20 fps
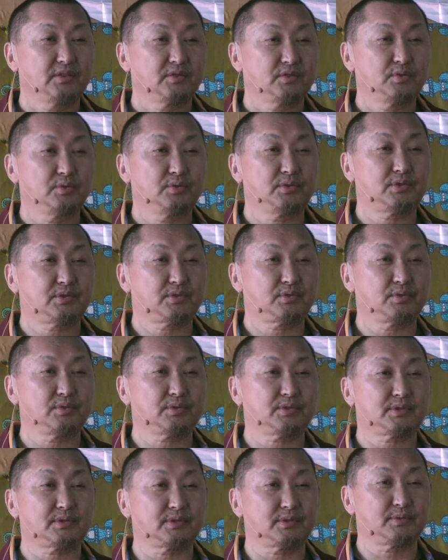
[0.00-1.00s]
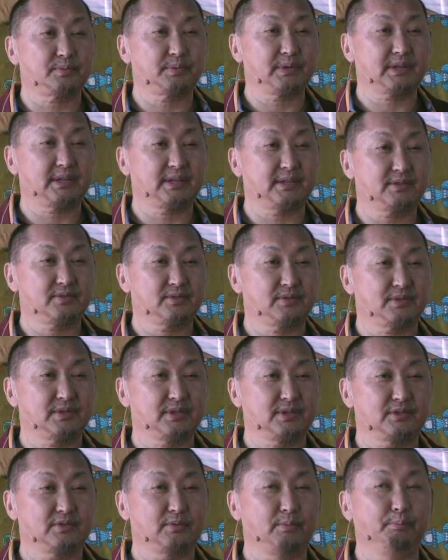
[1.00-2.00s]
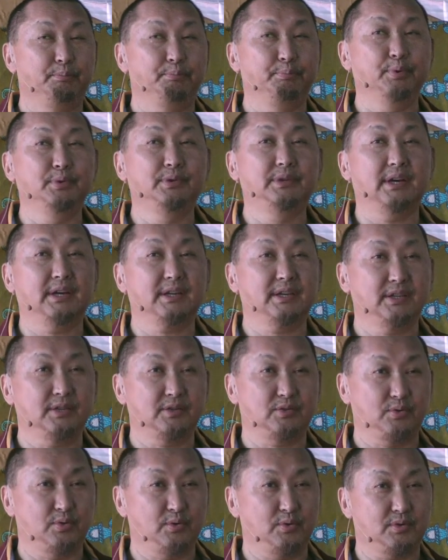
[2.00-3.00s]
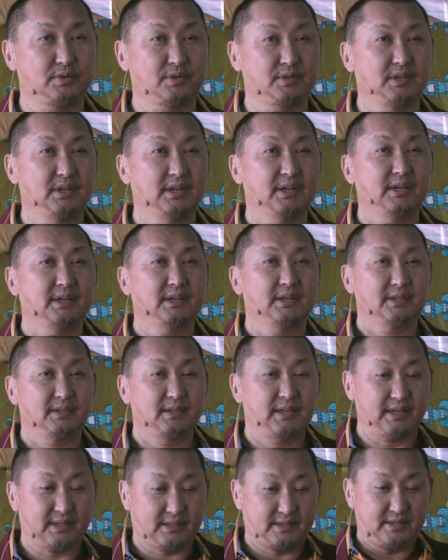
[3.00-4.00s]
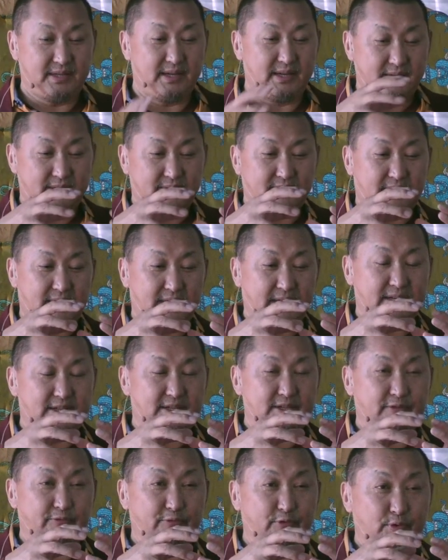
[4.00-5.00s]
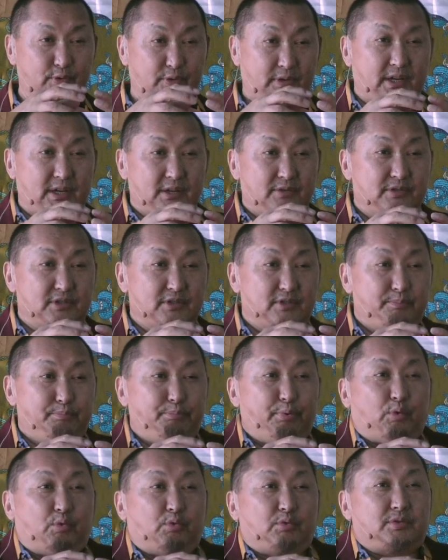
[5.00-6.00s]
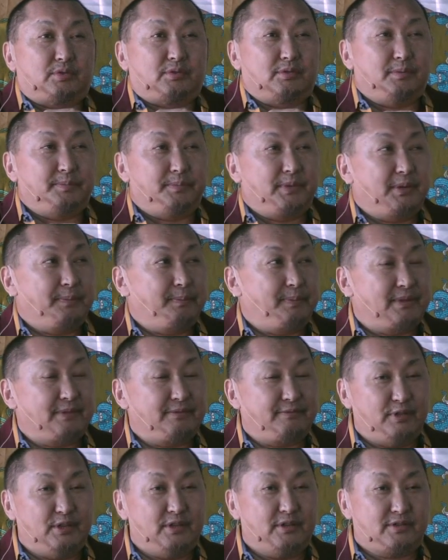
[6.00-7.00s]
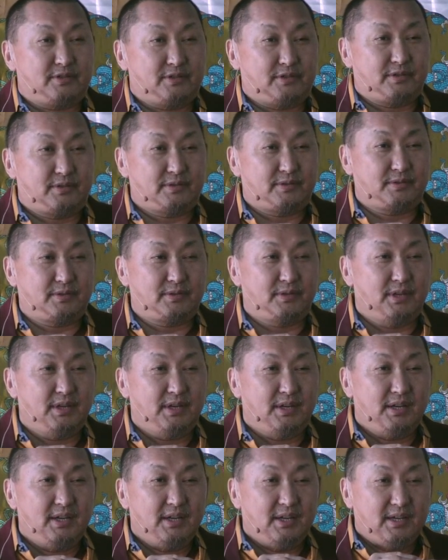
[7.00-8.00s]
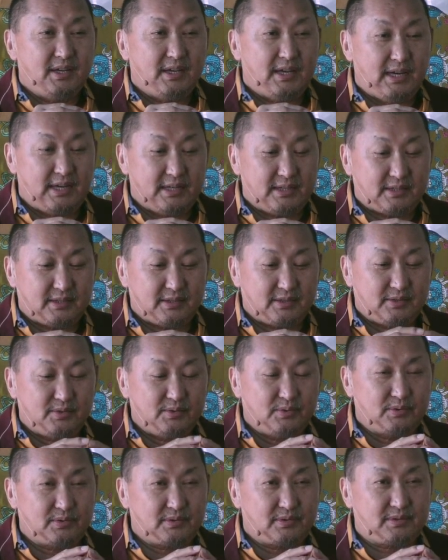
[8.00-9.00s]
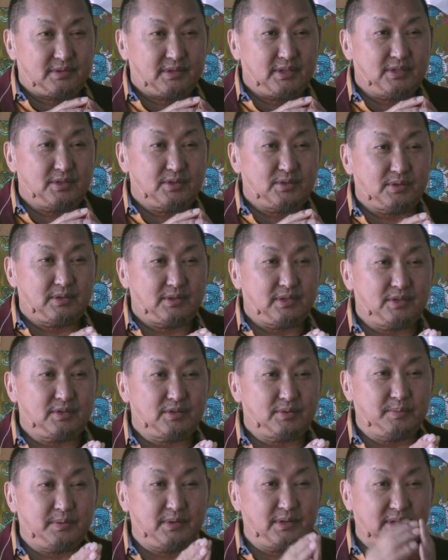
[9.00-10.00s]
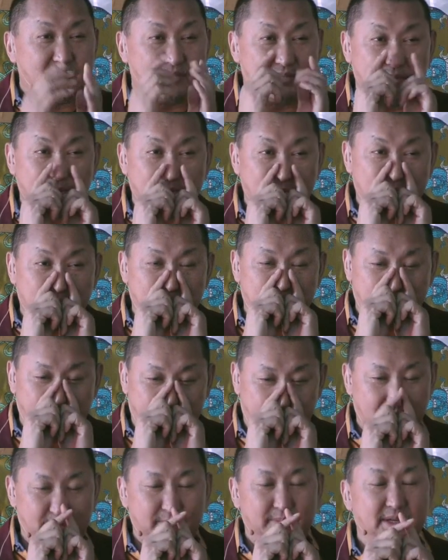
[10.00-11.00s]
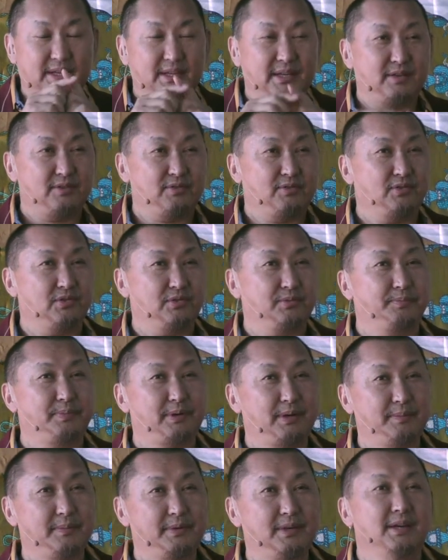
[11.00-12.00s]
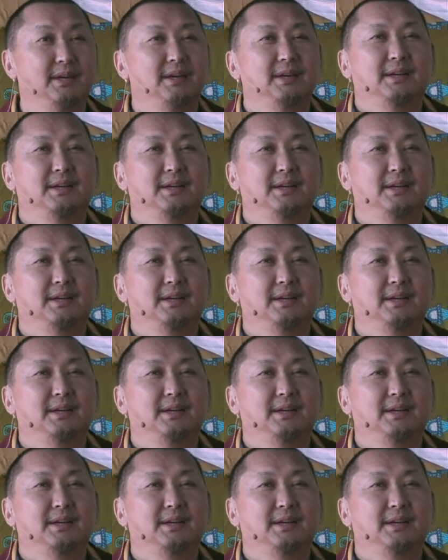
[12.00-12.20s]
Just we come to say Buddha, he taught like there is 84,000 books or maybe verses. And this one is maybe permanent or impermanent.